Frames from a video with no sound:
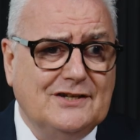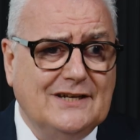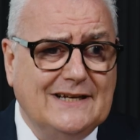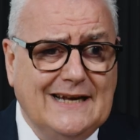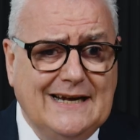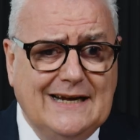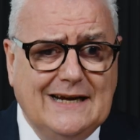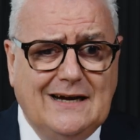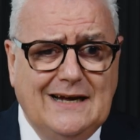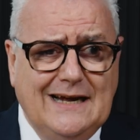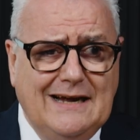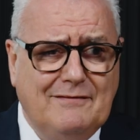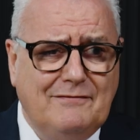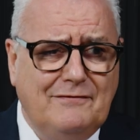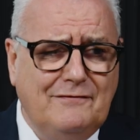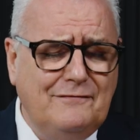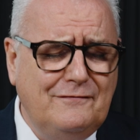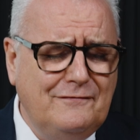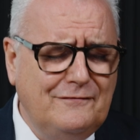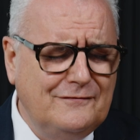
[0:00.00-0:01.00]
today, I have
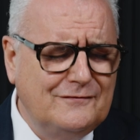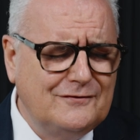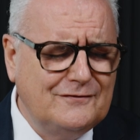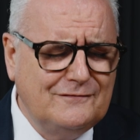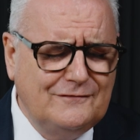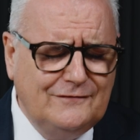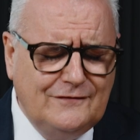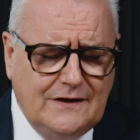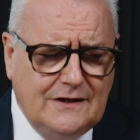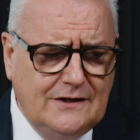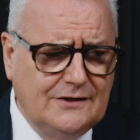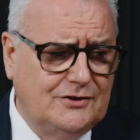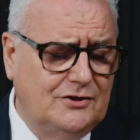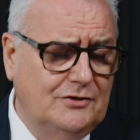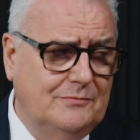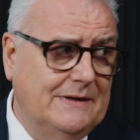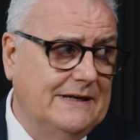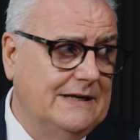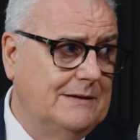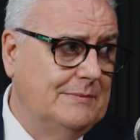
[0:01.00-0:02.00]
far
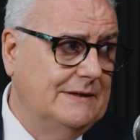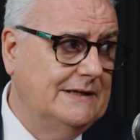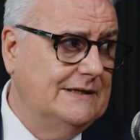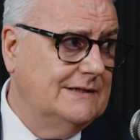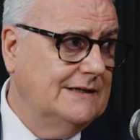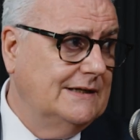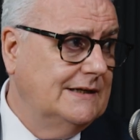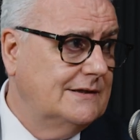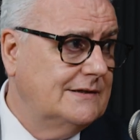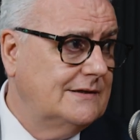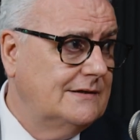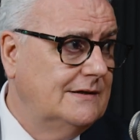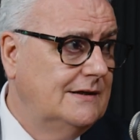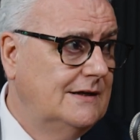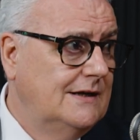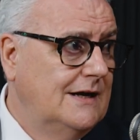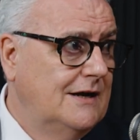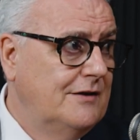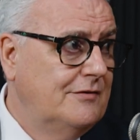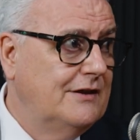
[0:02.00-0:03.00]
too many meetings
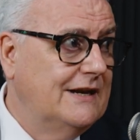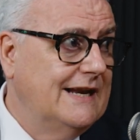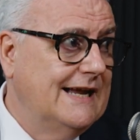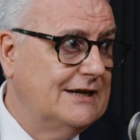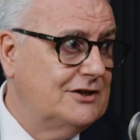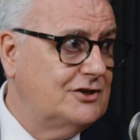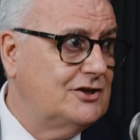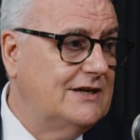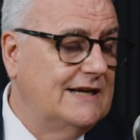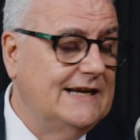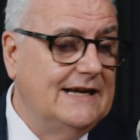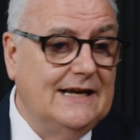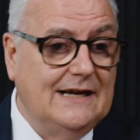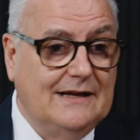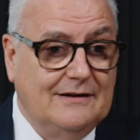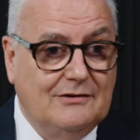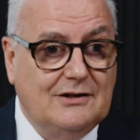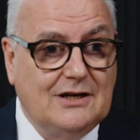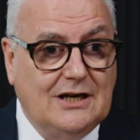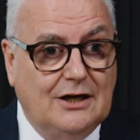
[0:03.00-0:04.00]
than
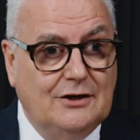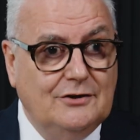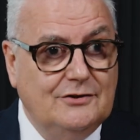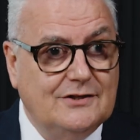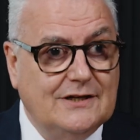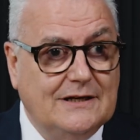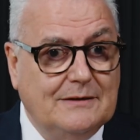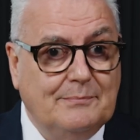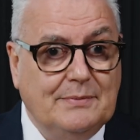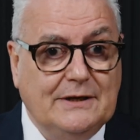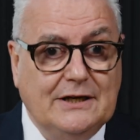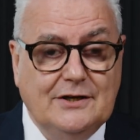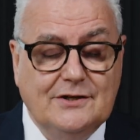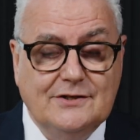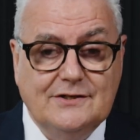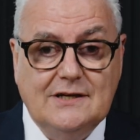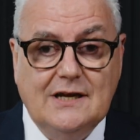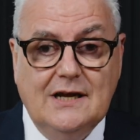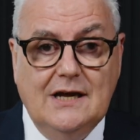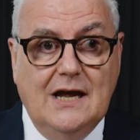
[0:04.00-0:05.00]
actually closing,
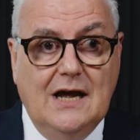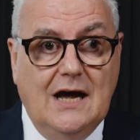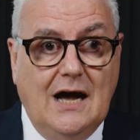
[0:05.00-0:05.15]
because